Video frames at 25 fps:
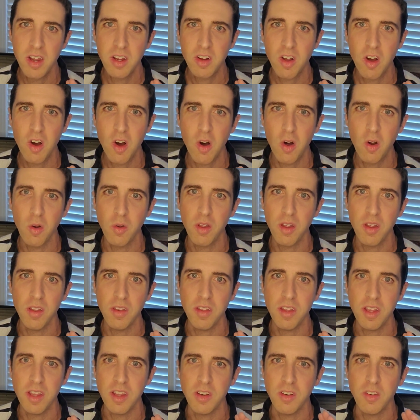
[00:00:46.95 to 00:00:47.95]
called
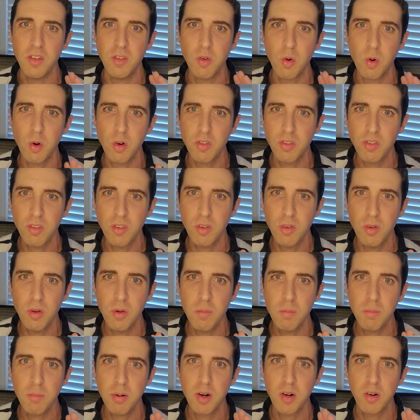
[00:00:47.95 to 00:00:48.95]
the
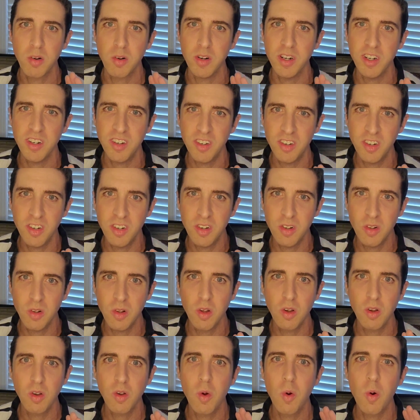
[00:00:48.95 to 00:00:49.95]
dorsal
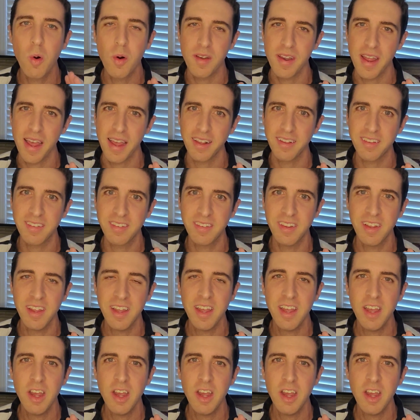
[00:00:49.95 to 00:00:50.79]
parietal cortex